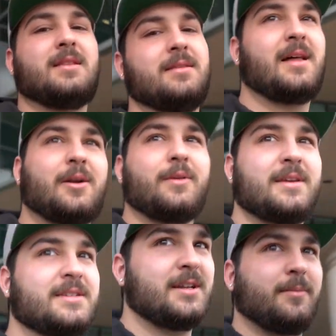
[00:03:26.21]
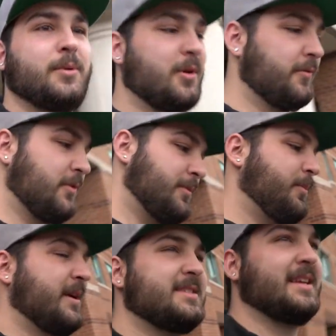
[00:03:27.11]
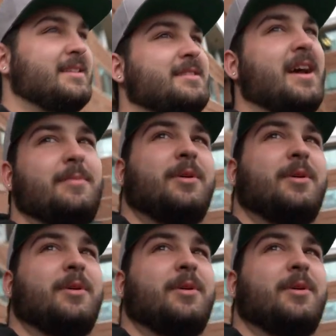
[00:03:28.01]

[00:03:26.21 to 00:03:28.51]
Not only is it a beautiful place inside,